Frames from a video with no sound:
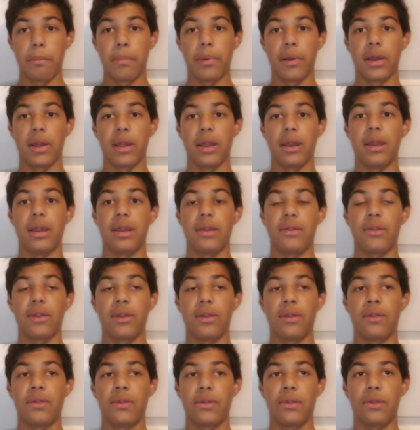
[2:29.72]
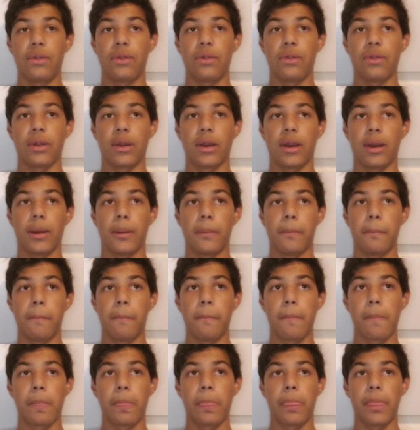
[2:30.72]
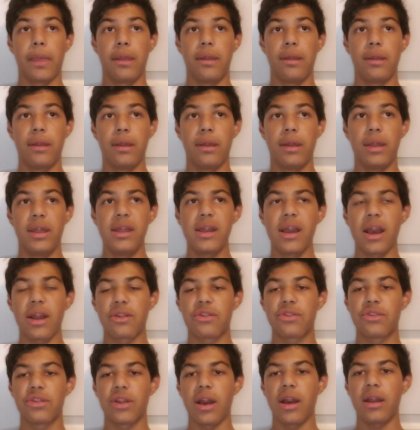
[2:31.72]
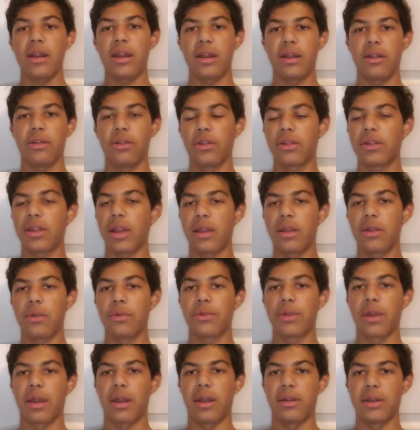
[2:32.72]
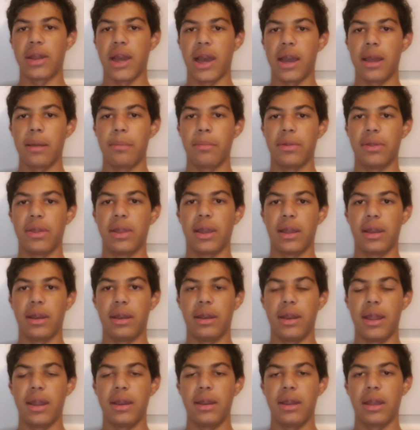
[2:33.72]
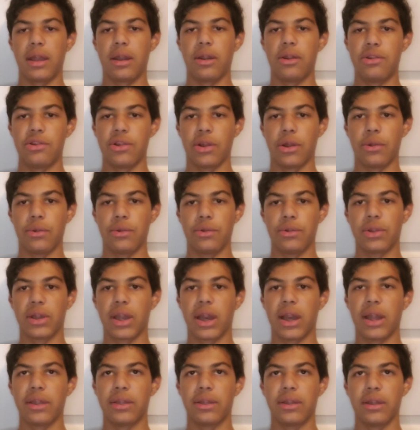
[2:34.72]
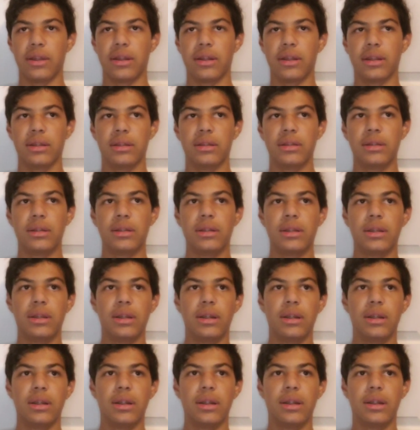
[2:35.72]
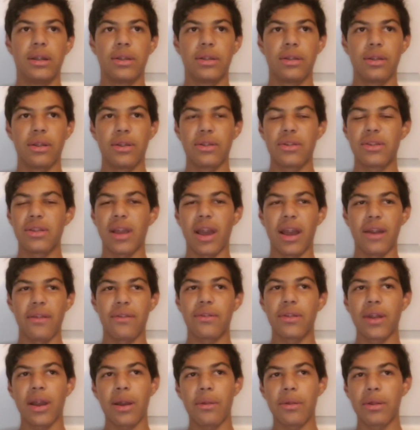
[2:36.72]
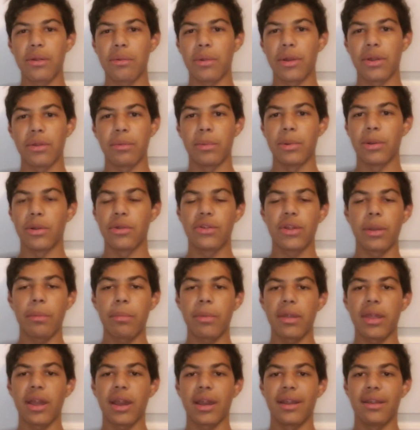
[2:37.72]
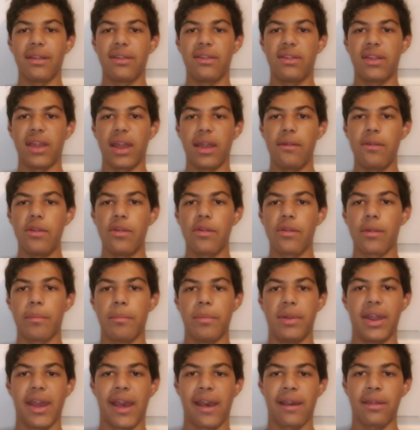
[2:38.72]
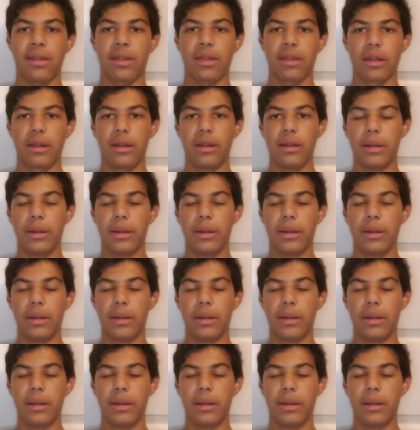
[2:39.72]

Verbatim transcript: but since um, he got shot and it looked like he was gonna die, but then Indiana Jones got the there's I forgot what it was, but it was something that can save you from death.